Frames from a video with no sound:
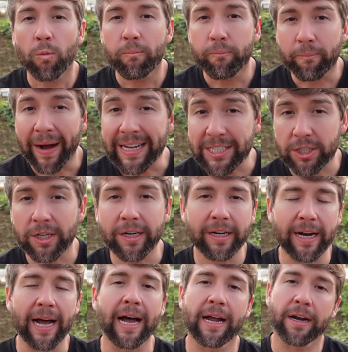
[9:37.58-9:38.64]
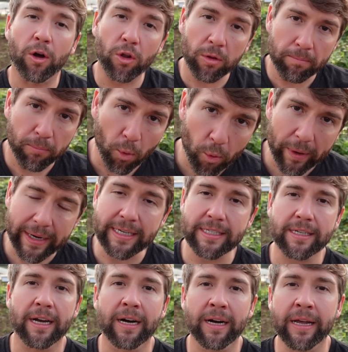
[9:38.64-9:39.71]
My son and I and all the
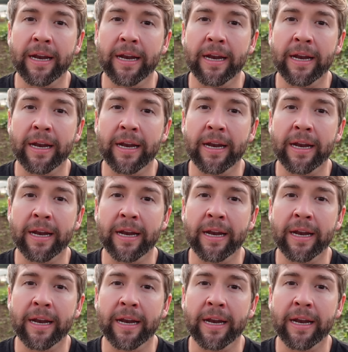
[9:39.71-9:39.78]
boys uh,